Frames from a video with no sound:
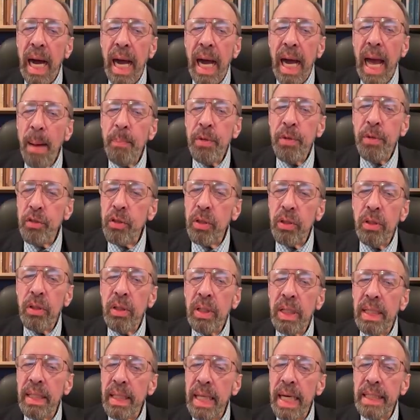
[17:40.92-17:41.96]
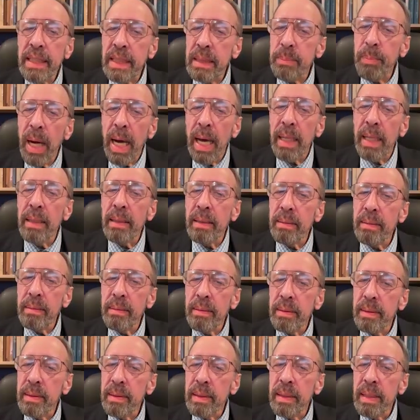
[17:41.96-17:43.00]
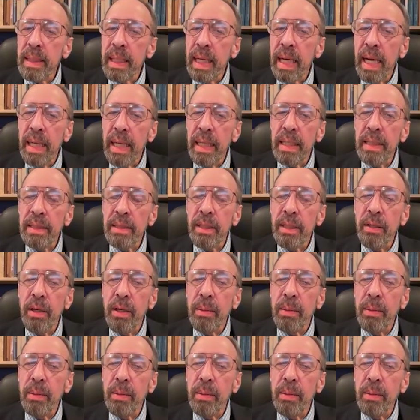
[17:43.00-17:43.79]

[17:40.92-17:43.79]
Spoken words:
I happened to look in that spot and I said,